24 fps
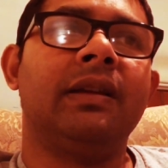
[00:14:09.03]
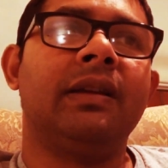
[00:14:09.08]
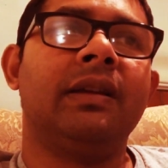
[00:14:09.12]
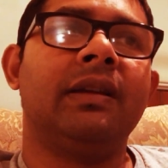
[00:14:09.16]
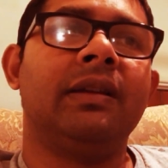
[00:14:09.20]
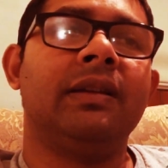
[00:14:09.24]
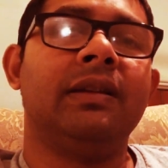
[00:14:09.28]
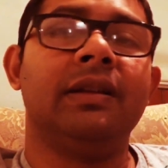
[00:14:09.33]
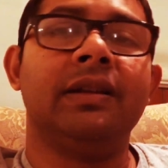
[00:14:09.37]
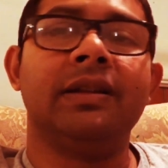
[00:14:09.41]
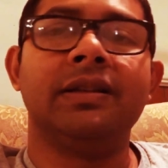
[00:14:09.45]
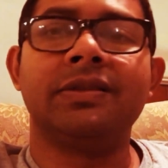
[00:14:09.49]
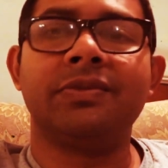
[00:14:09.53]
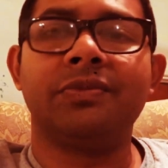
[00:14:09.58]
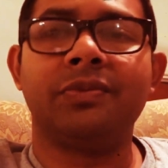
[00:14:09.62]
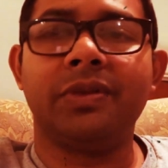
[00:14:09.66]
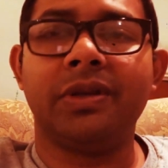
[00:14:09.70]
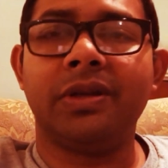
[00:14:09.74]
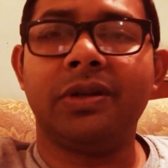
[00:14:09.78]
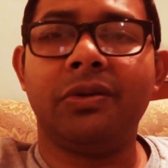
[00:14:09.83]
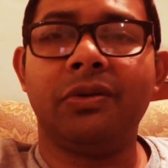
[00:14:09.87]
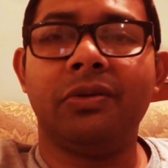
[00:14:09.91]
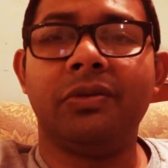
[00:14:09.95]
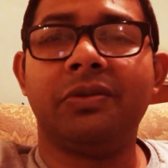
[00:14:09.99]
Unless
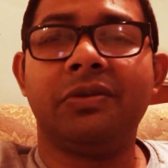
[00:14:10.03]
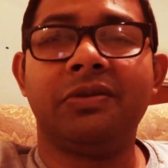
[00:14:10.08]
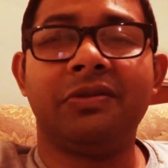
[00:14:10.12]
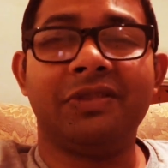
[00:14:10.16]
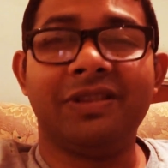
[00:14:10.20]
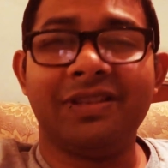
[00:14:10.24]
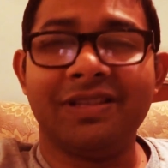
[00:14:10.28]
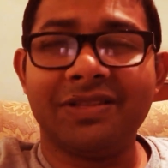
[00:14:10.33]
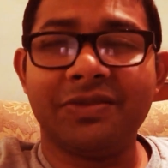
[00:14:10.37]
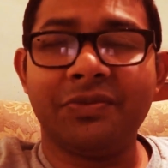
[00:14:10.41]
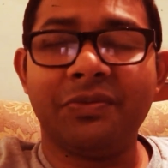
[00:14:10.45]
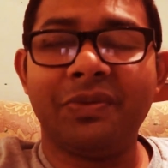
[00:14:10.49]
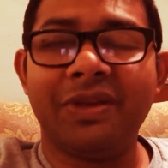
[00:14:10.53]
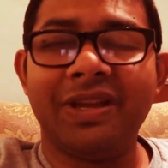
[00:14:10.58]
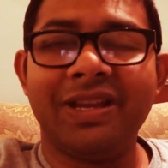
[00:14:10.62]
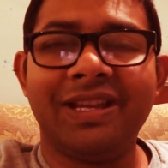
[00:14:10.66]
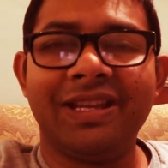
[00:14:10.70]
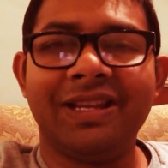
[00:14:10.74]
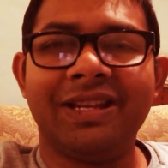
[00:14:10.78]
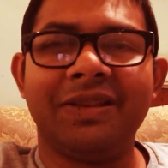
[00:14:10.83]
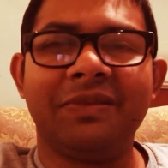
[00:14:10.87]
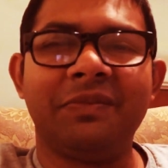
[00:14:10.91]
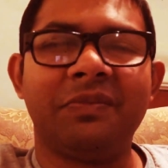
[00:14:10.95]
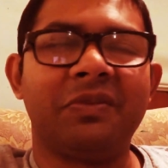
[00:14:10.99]
we go through this
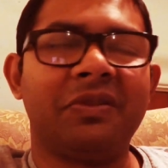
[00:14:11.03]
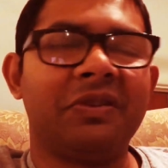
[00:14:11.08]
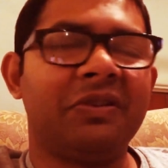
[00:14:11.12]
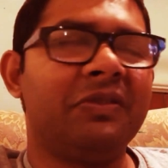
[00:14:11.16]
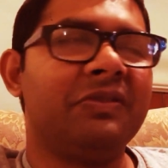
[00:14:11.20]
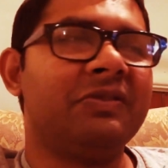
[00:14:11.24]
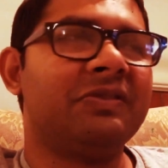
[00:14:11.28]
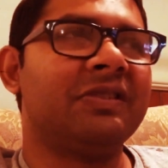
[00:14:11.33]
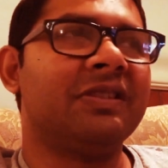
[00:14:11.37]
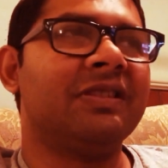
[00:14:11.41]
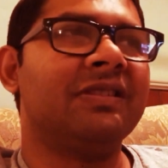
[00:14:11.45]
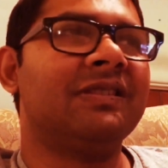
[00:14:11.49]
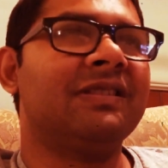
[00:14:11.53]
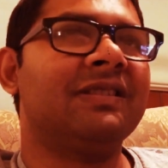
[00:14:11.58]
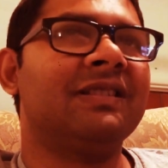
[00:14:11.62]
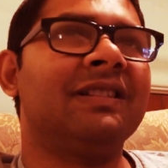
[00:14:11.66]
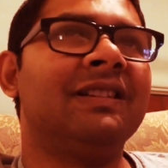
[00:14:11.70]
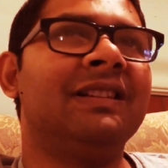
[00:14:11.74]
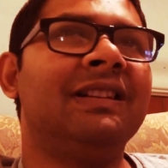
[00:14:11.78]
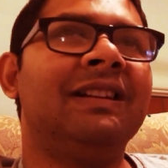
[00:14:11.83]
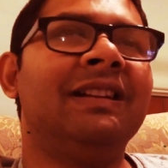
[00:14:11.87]
awakening process,